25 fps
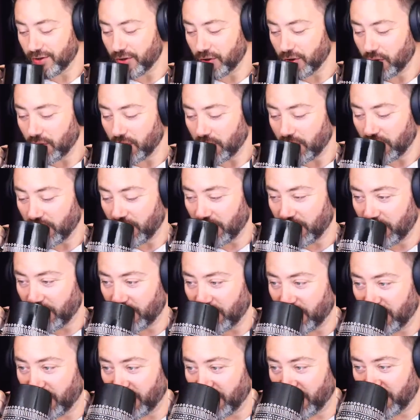it's
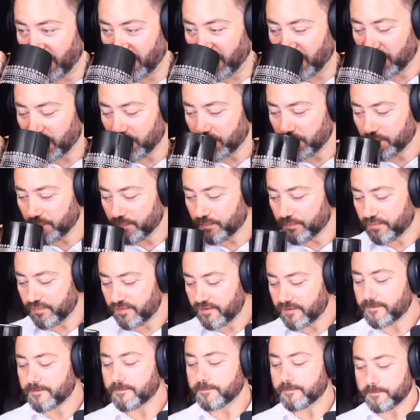short, but it
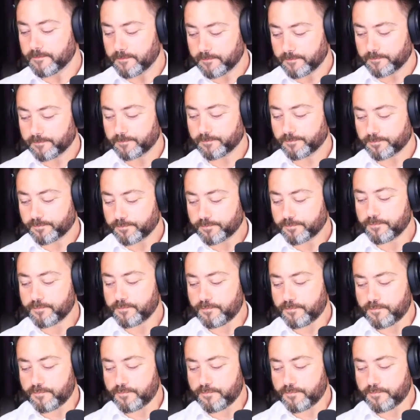is welcome.